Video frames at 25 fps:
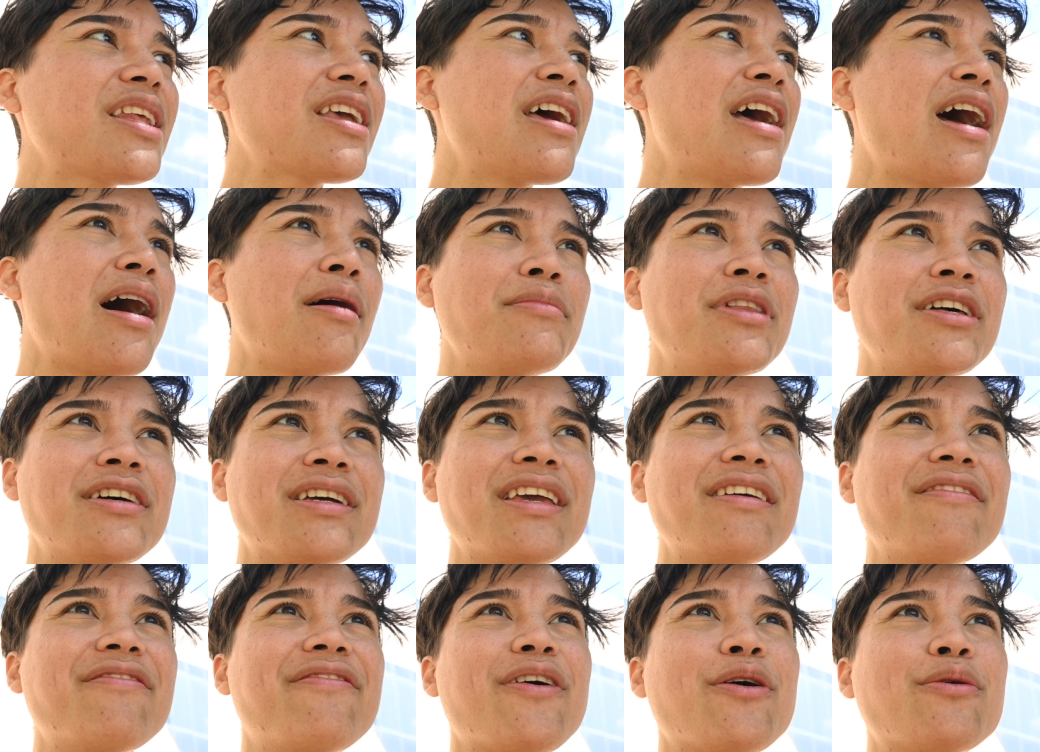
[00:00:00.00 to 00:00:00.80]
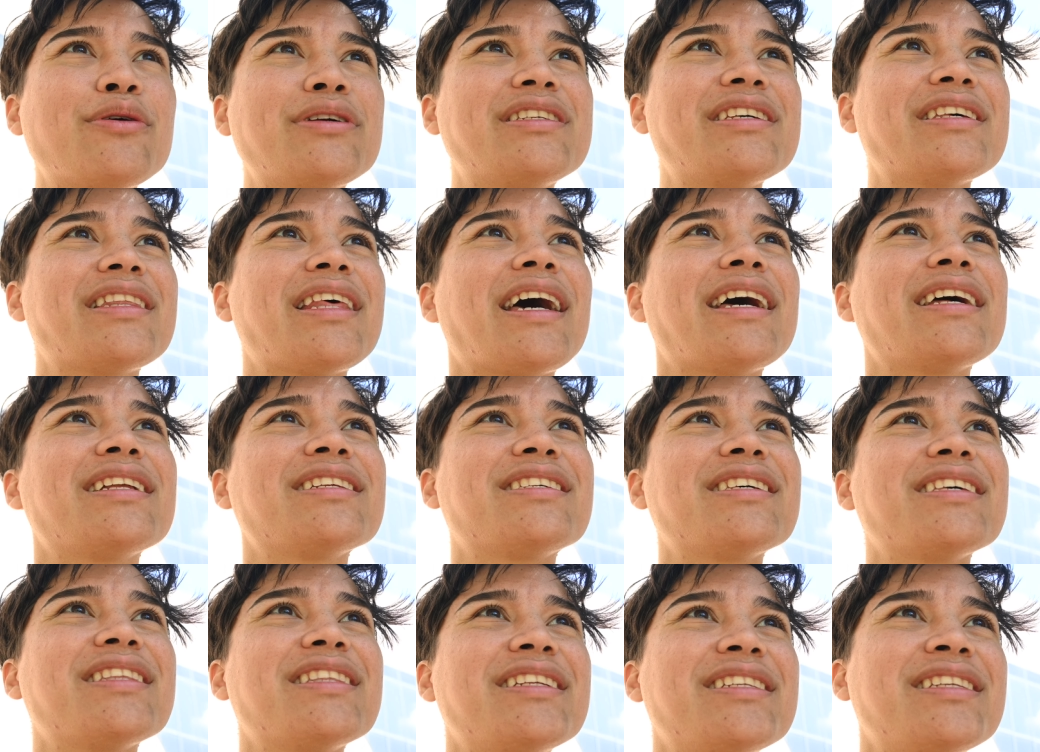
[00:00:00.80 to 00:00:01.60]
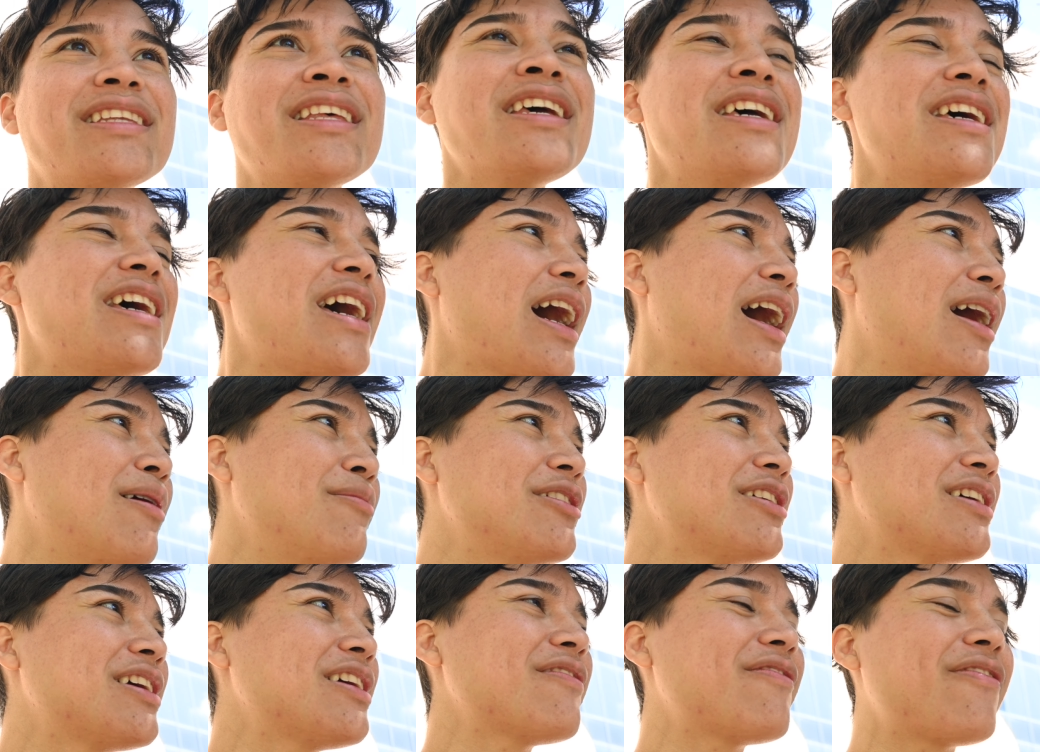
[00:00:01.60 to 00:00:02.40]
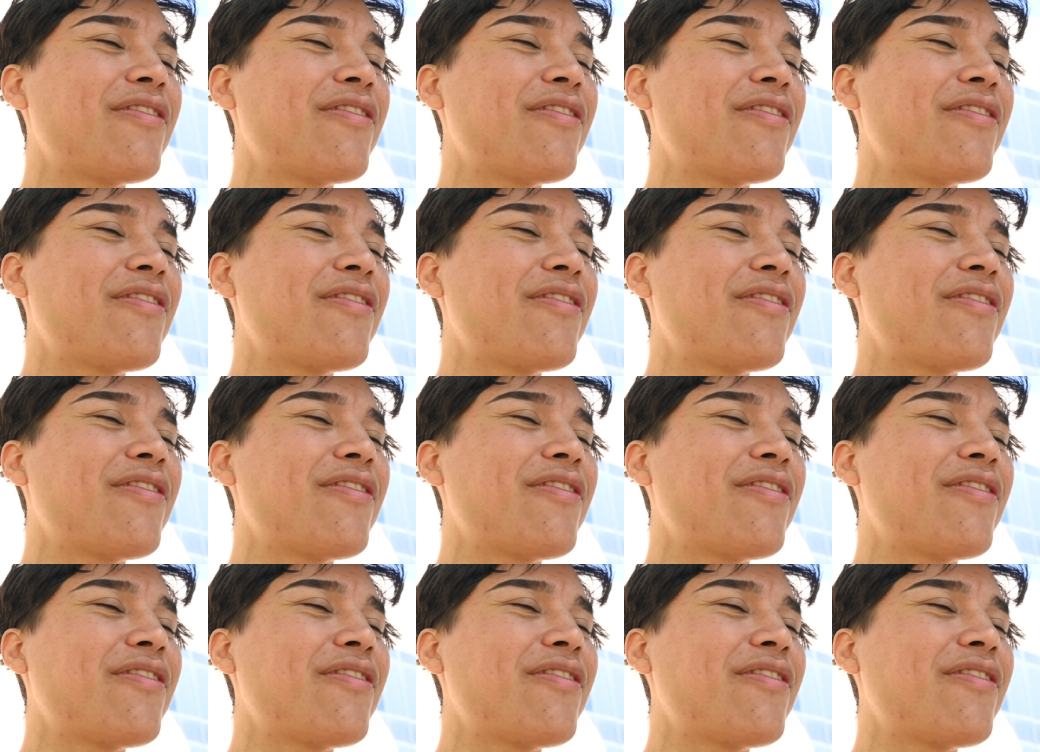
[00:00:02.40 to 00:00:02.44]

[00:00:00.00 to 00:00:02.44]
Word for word: I'm looking forward to that. To the, I'm looking